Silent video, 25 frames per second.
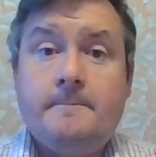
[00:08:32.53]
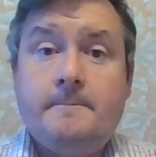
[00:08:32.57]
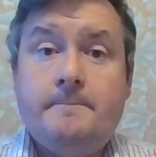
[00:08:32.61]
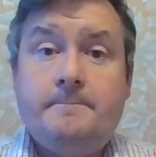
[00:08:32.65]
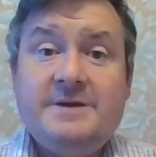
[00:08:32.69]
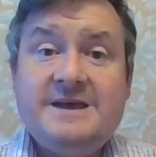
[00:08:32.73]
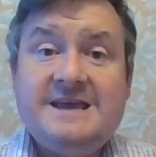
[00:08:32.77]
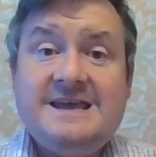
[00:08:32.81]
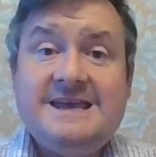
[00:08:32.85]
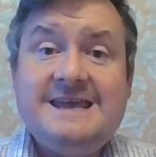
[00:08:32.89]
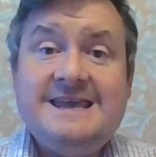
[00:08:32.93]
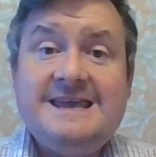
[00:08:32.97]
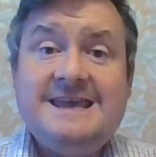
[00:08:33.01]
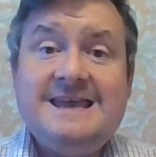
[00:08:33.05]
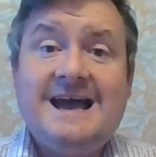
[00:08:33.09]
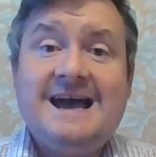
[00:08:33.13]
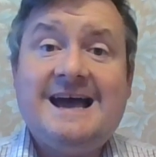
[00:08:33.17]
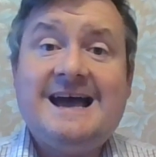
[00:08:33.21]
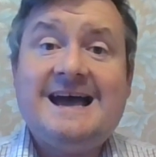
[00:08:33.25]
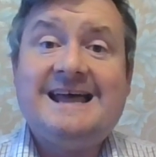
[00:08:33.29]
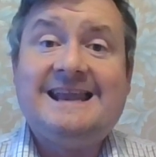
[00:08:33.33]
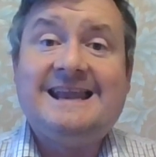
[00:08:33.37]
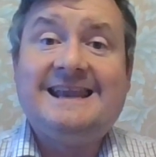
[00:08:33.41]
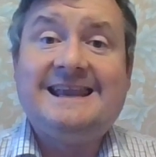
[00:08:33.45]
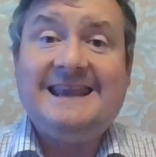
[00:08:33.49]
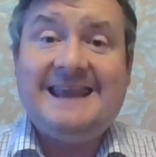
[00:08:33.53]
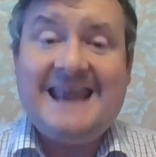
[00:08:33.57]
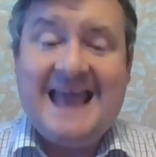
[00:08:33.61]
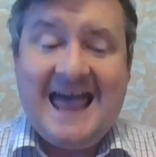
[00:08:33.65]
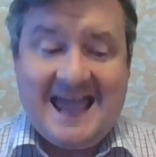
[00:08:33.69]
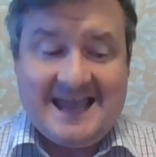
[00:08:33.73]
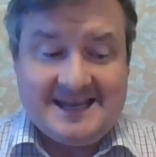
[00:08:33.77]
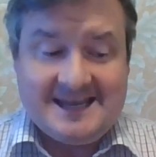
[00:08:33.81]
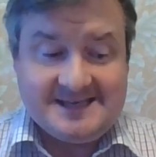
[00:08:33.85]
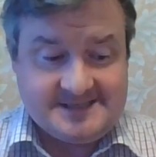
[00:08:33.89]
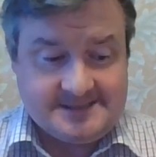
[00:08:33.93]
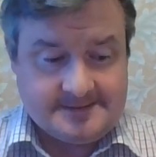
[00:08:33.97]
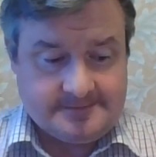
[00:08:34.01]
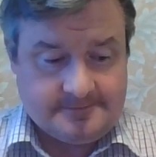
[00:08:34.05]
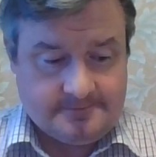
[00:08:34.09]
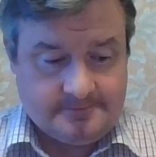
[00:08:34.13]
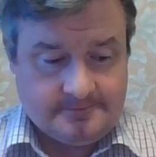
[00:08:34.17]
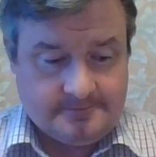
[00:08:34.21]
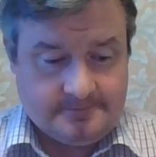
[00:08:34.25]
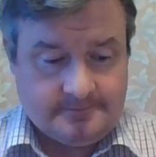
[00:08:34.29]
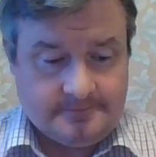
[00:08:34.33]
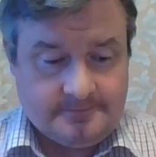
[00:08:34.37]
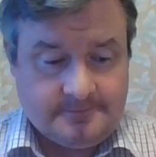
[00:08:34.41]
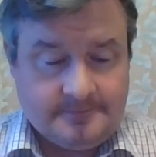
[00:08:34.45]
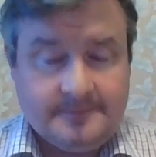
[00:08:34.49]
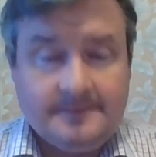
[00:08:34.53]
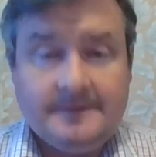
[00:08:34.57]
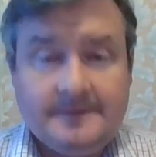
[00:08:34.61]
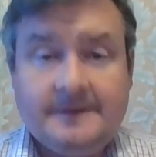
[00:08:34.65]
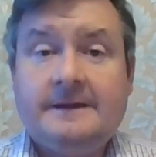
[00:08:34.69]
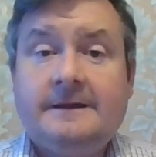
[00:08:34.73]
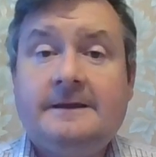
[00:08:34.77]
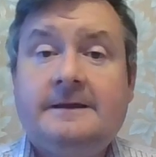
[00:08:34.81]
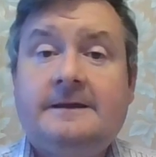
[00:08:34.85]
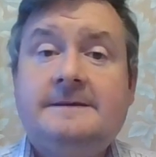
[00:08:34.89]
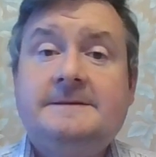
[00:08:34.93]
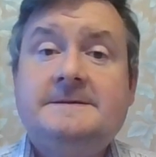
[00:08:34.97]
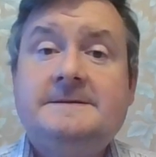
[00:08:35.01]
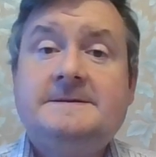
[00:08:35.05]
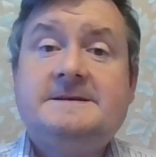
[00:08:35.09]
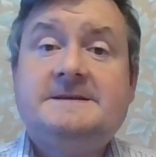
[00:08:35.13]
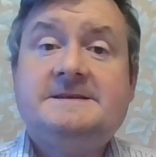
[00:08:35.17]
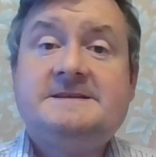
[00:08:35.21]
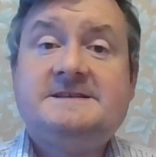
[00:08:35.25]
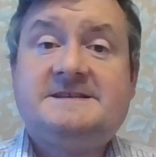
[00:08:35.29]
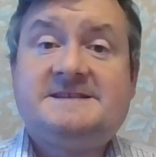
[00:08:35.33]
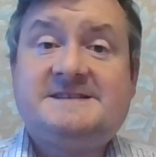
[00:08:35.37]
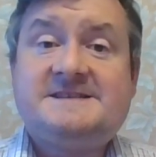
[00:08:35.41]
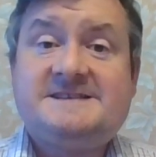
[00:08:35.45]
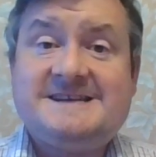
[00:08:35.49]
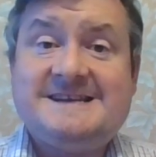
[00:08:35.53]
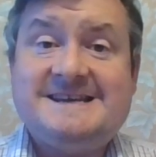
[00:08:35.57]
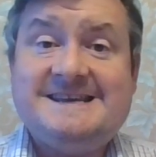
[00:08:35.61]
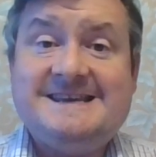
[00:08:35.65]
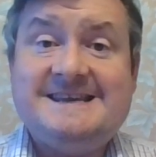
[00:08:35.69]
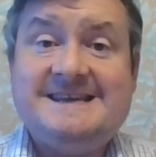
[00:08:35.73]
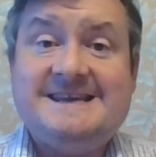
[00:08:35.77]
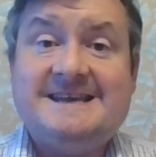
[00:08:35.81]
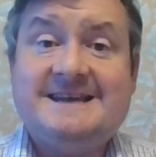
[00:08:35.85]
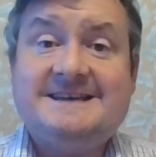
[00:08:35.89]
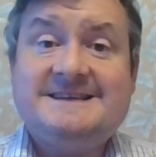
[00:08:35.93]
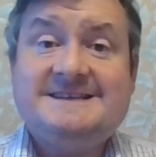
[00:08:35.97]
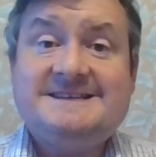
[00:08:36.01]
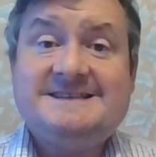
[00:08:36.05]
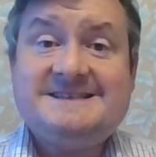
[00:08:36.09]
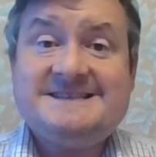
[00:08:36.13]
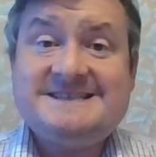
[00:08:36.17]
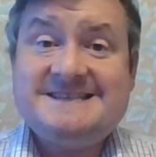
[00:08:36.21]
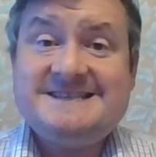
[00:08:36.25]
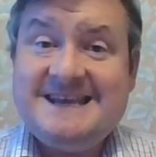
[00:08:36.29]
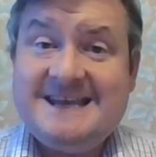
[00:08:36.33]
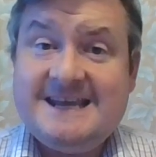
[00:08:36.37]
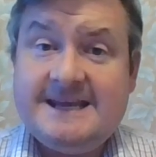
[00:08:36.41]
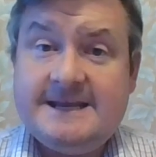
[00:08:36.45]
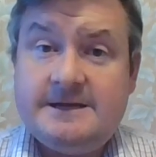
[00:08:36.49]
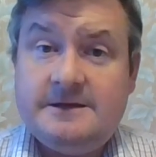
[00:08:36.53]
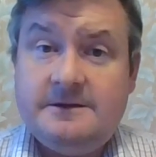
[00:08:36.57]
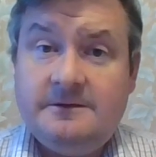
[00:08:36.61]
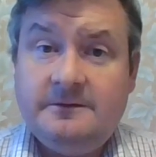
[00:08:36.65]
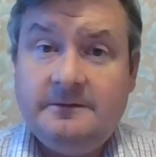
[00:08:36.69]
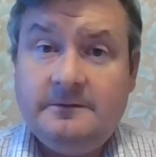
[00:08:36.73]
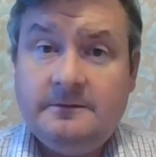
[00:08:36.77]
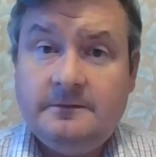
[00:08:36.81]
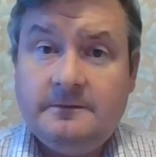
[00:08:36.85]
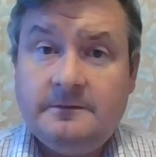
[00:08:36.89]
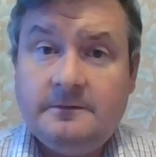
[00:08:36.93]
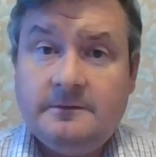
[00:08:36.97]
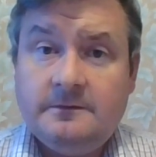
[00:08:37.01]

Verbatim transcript: B, lead, C, tin,